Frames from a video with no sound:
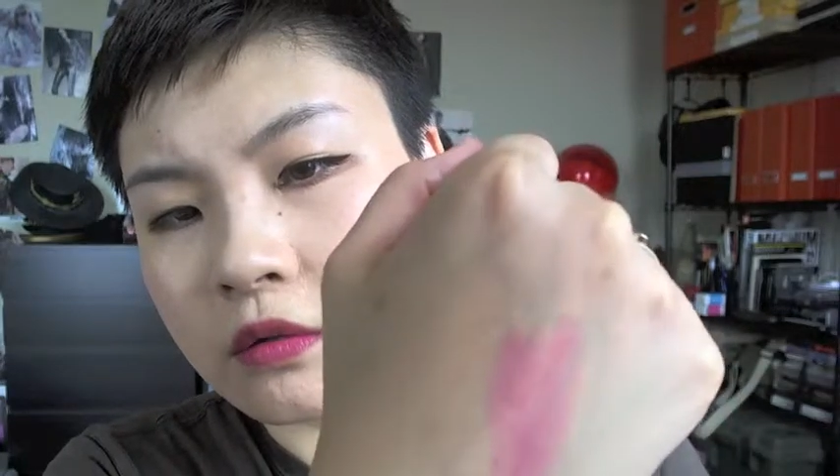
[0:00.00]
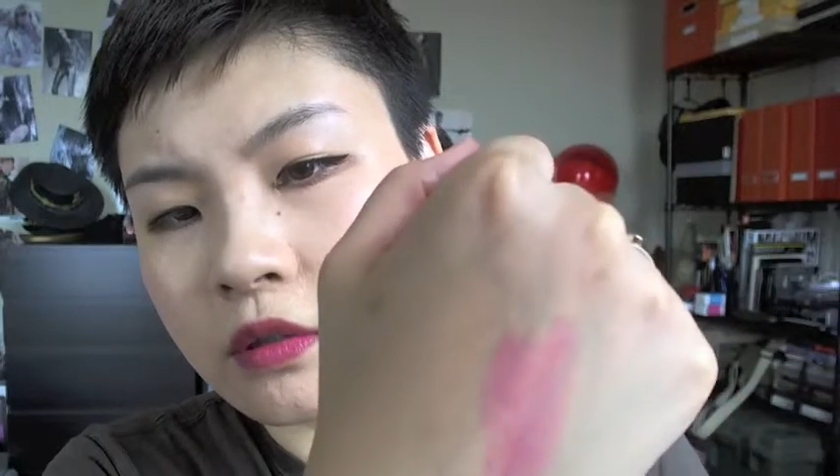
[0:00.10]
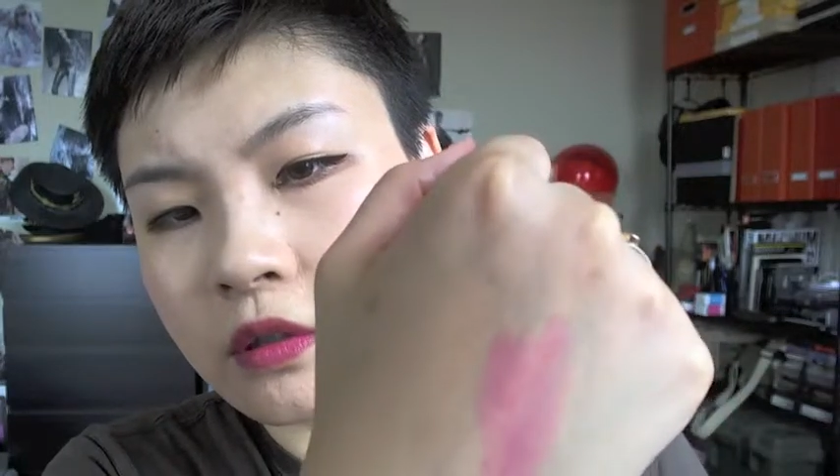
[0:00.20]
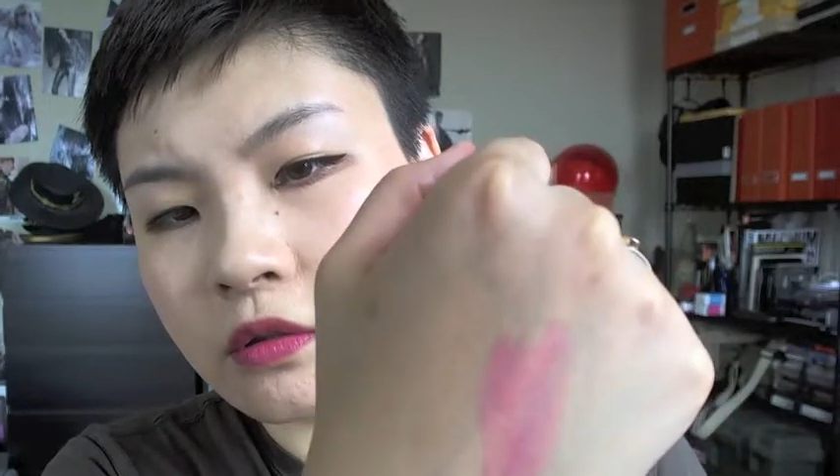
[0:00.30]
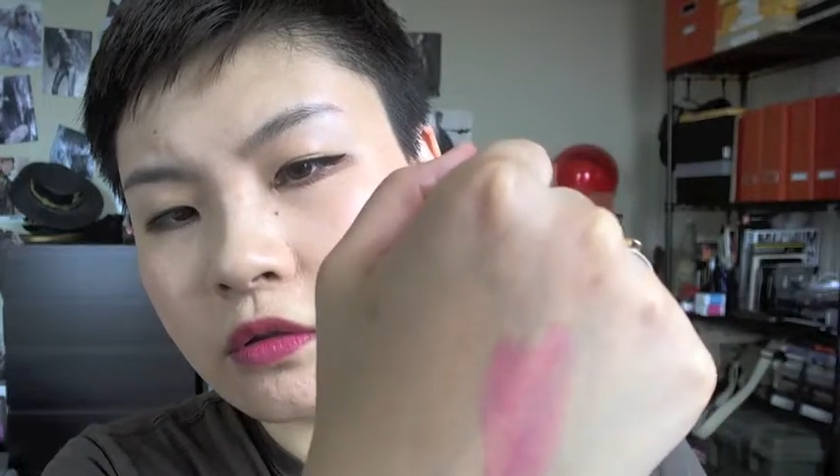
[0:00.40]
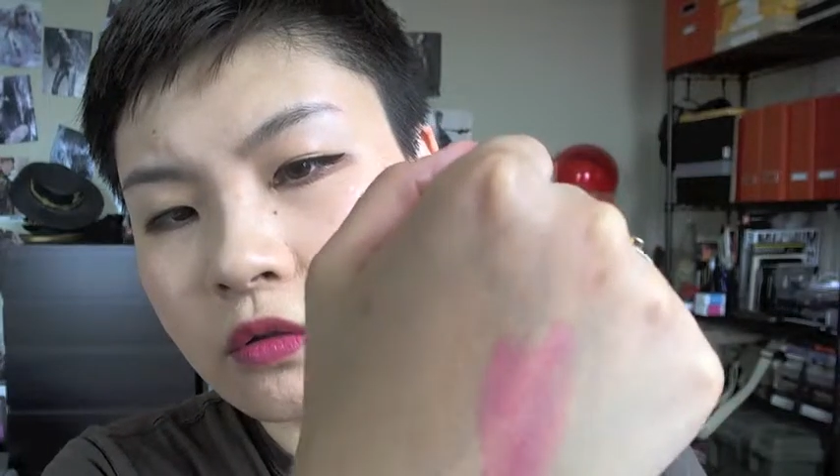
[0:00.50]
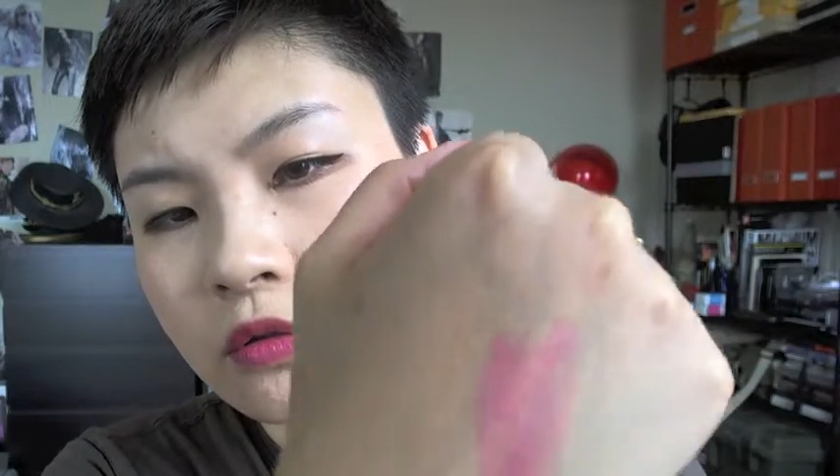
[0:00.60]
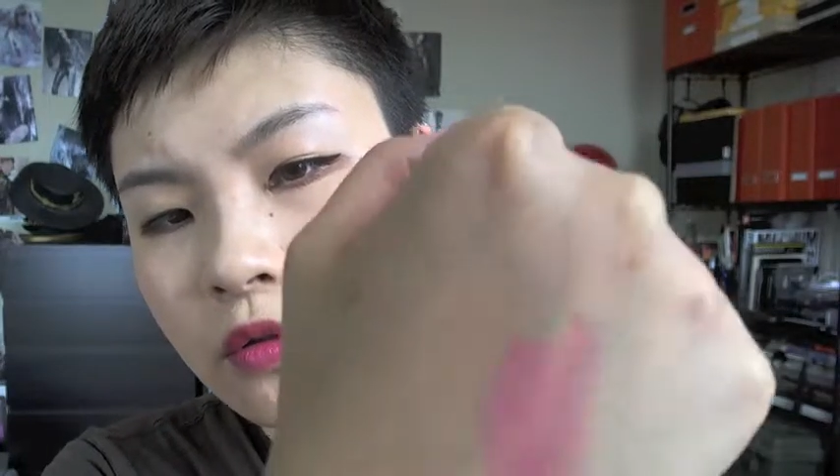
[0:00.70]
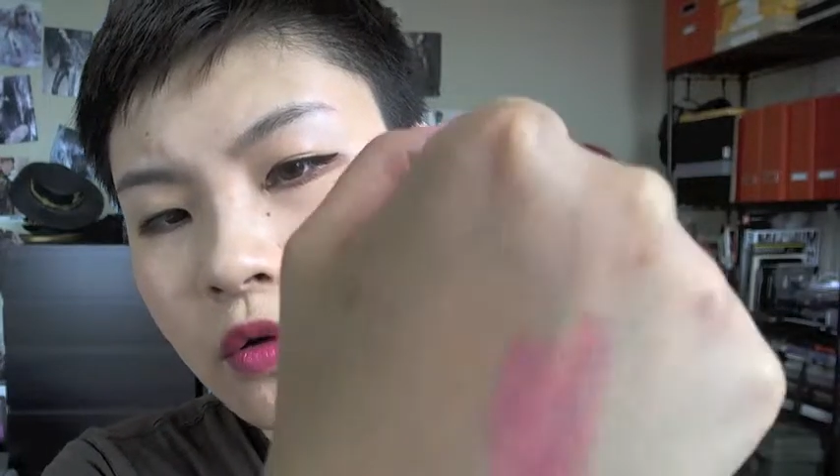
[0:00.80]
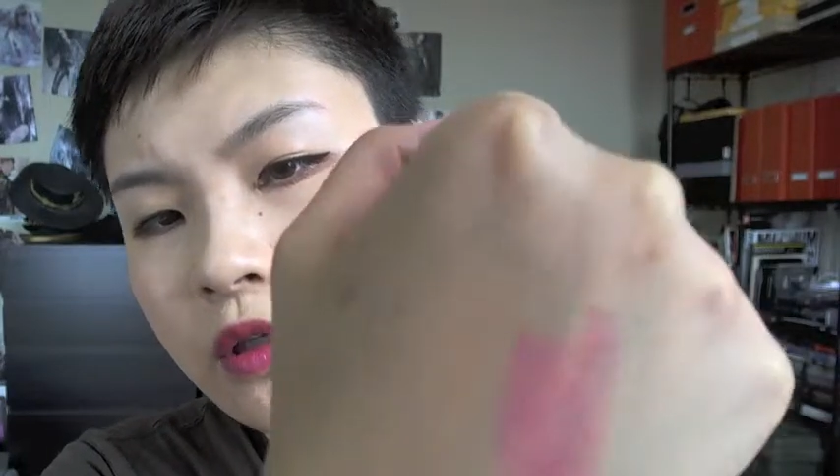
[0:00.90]
This is
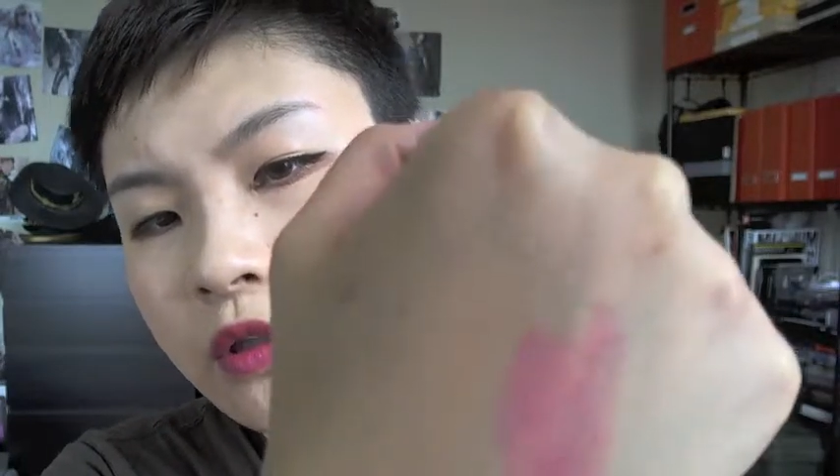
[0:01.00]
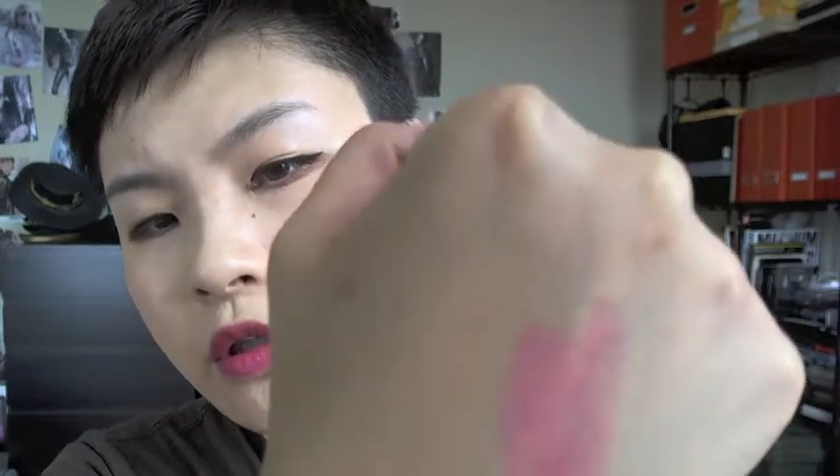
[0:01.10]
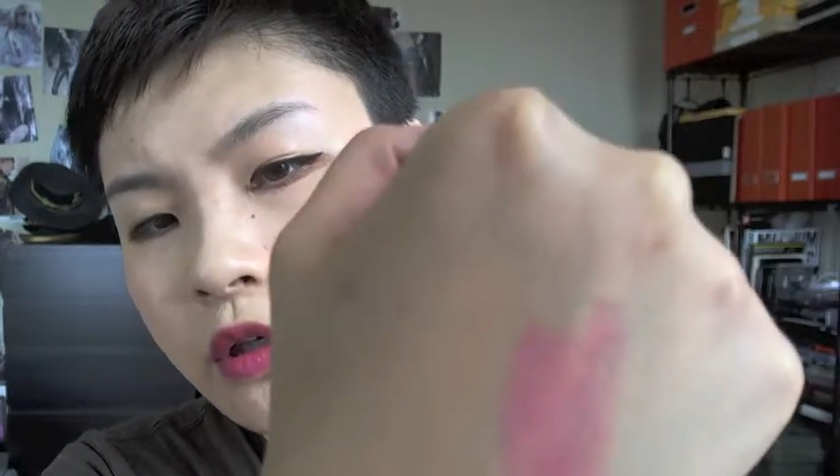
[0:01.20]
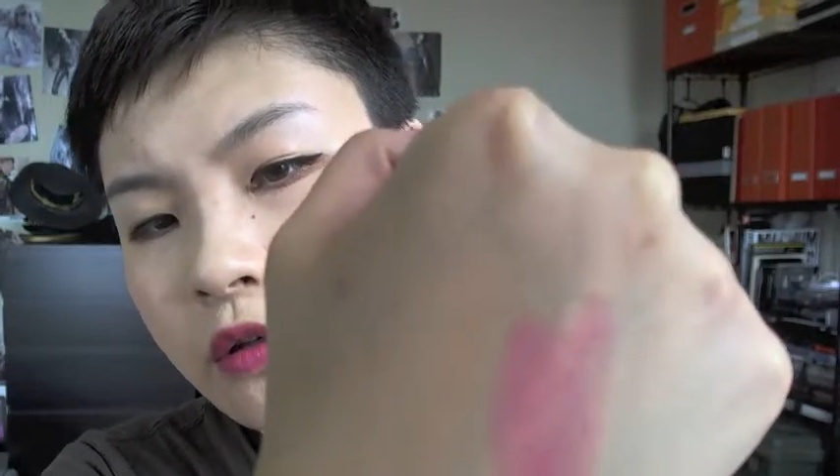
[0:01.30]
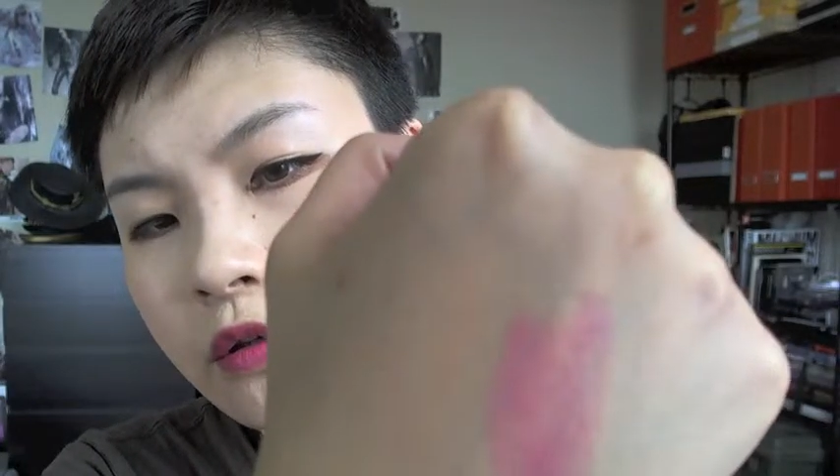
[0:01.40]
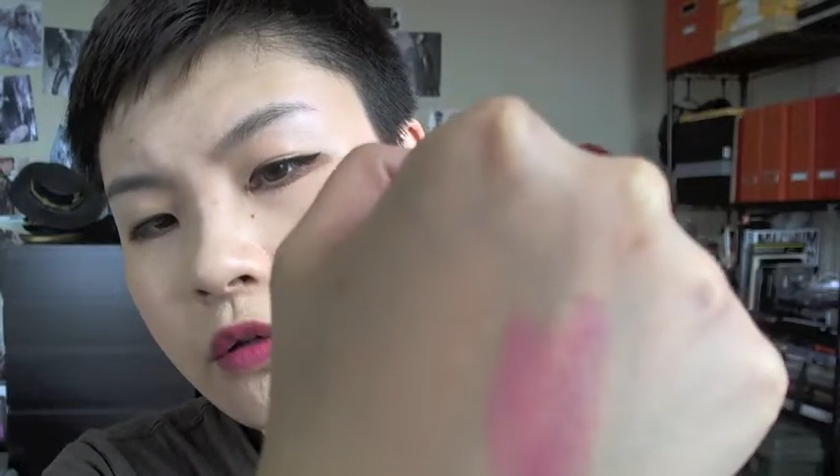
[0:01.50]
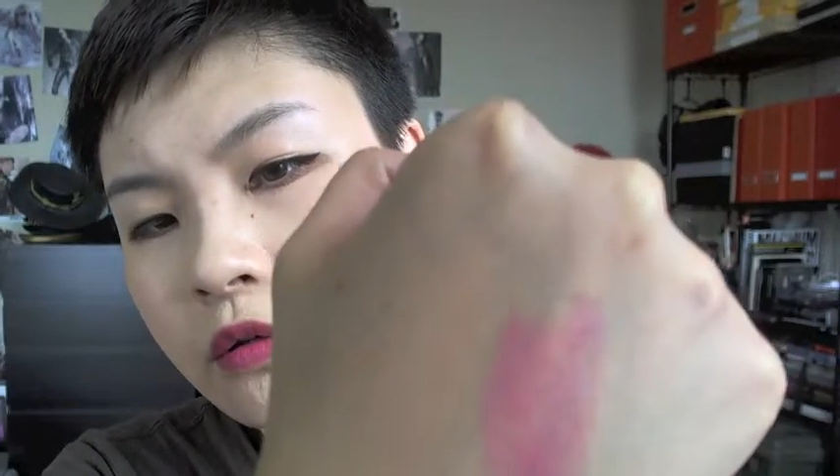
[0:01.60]
also quite sheer